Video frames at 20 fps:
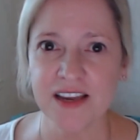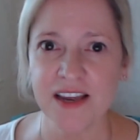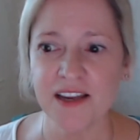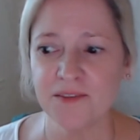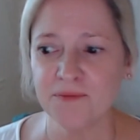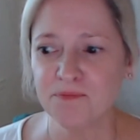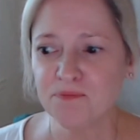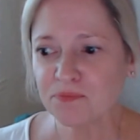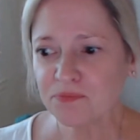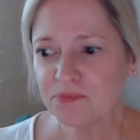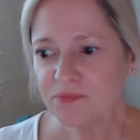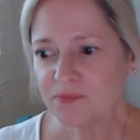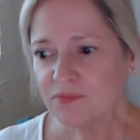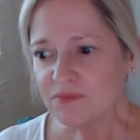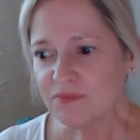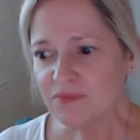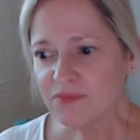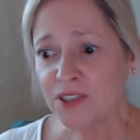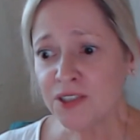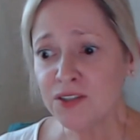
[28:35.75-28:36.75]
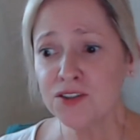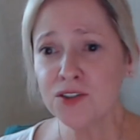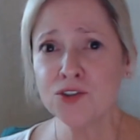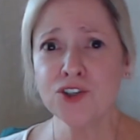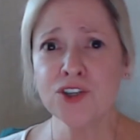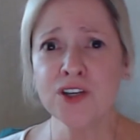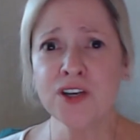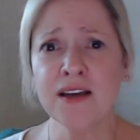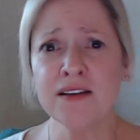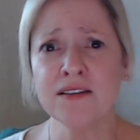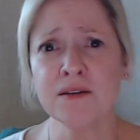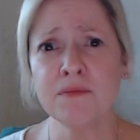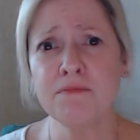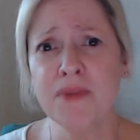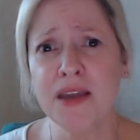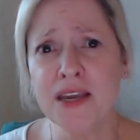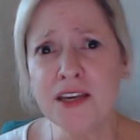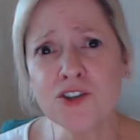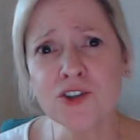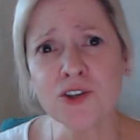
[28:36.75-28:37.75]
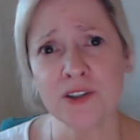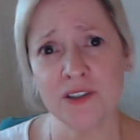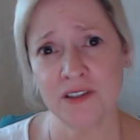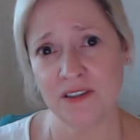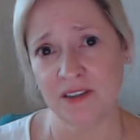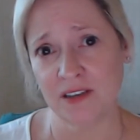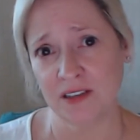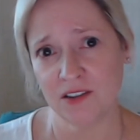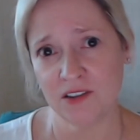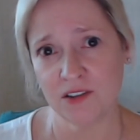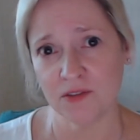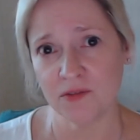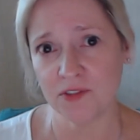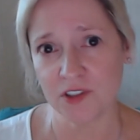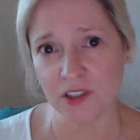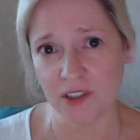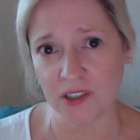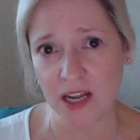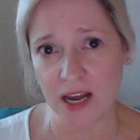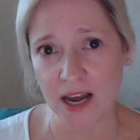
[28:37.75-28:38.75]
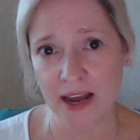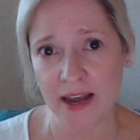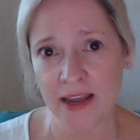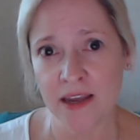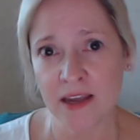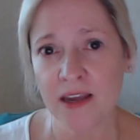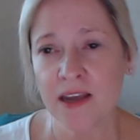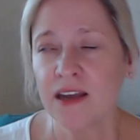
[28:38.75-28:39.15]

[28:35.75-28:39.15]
And so she has a major incentive to lie.